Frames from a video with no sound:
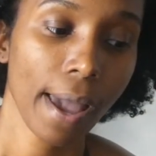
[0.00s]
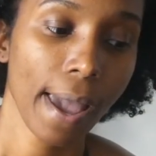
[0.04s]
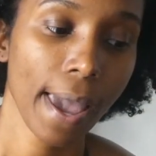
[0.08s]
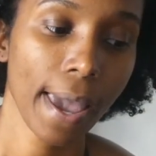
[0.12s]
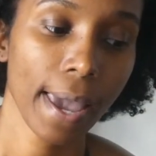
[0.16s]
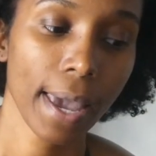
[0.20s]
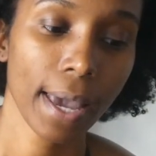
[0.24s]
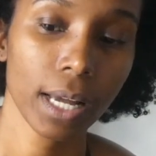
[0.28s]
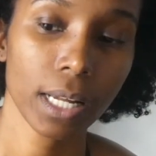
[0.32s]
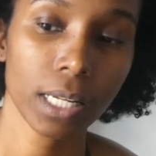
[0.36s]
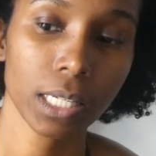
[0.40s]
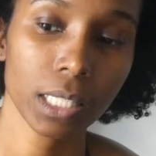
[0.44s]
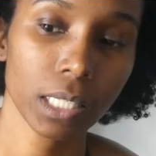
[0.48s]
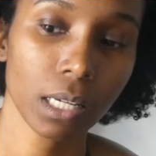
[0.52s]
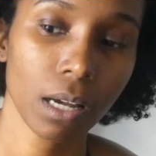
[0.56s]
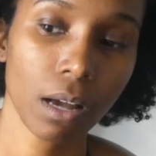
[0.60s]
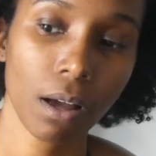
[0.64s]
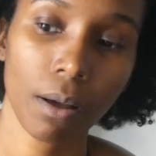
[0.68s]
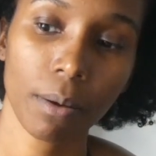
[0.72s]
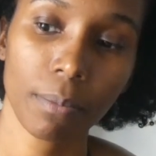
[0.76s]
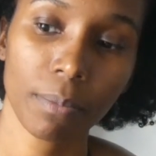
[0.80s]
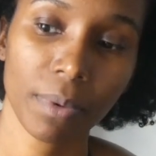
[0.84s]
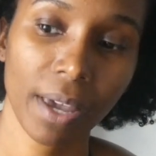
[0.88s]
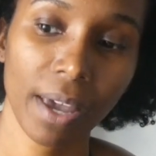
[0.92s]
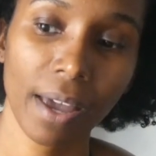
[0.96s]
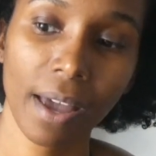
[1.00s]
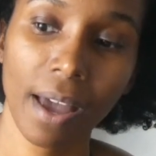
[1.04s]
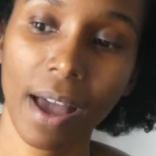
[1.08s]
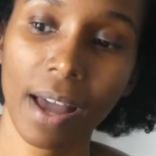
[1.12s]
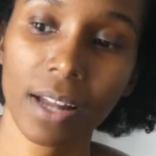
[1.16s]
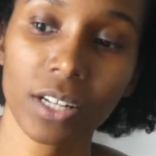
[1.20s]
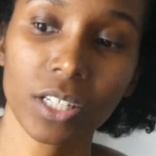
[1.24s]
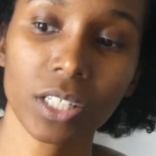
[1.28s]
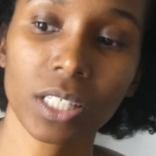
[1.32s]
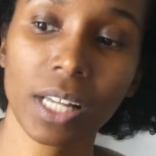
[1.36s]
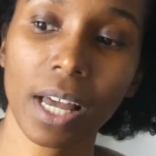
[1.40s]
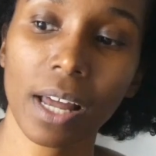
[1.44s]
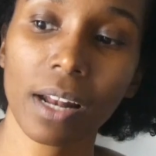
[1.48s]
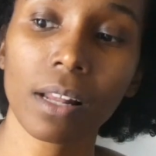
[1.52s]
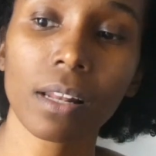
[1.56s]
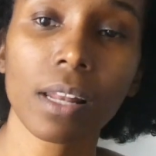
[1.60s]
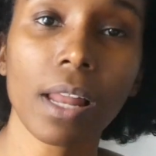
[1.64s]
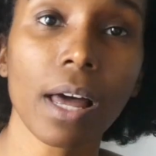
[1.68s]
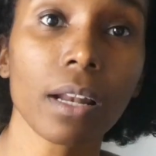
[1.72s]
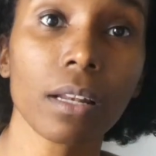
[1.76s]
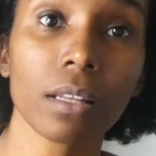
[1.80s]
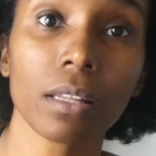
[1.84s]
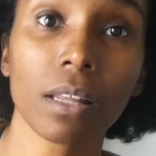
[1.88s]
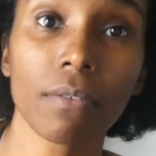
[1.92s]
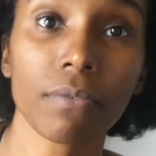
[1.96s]
and yeah, I just had a
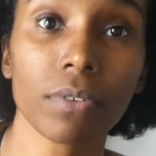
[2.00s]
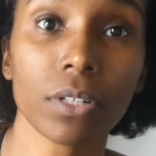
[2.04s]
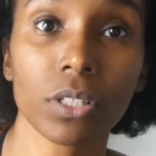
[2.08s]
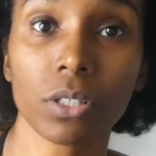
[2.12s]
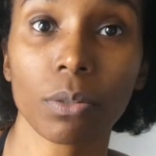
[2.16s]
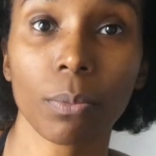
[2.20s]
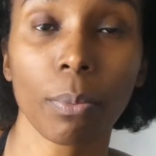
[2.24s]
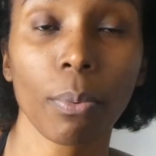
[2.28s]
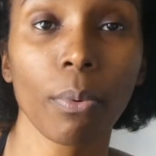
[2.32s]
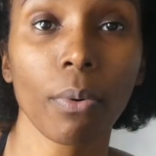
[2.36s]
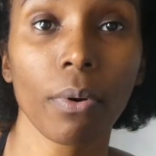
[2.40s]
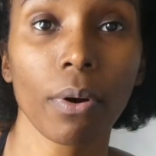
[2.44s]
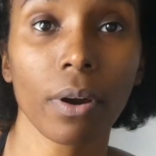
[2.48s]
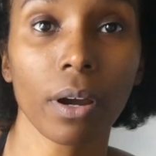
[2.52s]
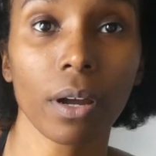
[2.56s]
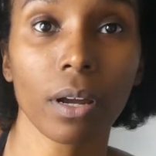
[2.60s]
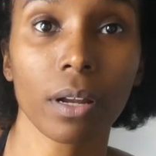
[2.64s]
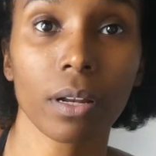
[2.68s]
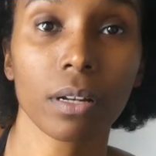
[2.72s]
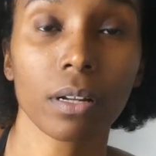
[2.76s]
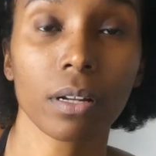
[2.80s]
lot of love and support